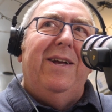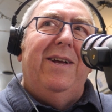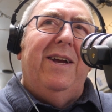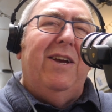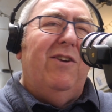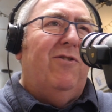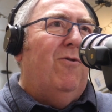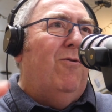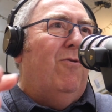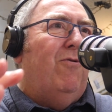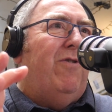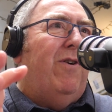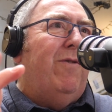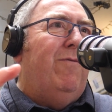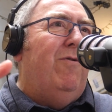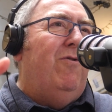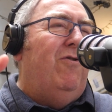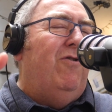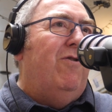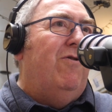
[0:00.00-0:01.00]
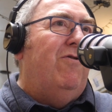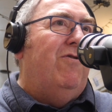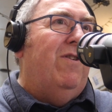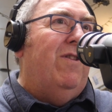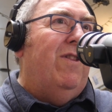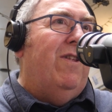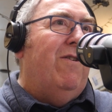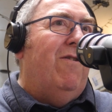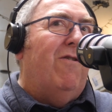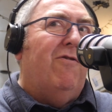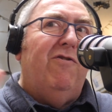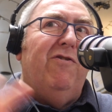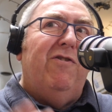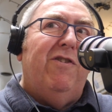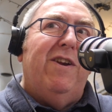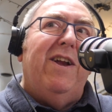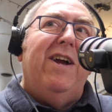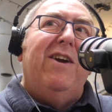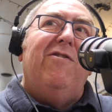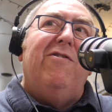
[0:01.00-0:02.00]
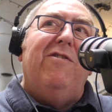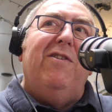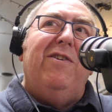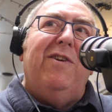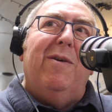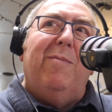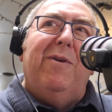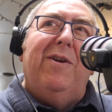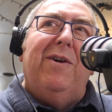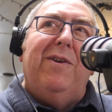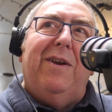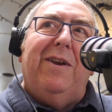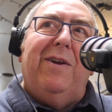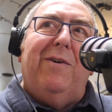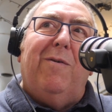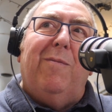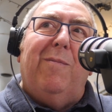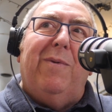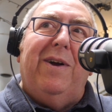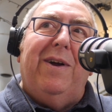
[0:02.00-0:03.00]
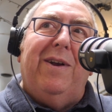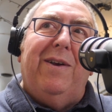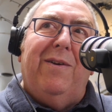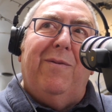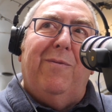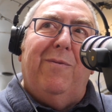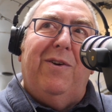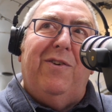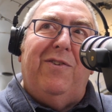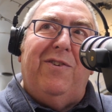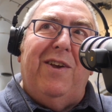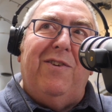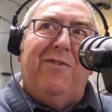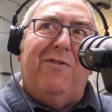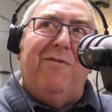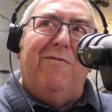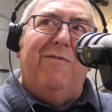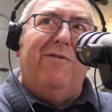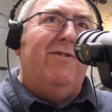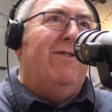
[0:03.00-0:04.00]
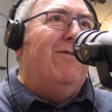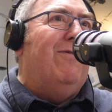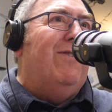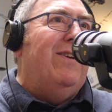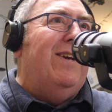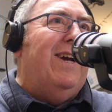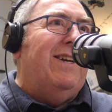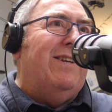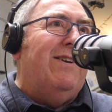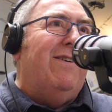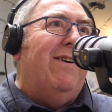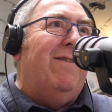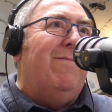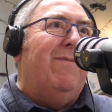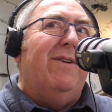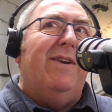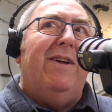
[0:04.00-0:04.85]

it's also reducing the oxygenation in your blood a little bit, which tends to reduce the excitement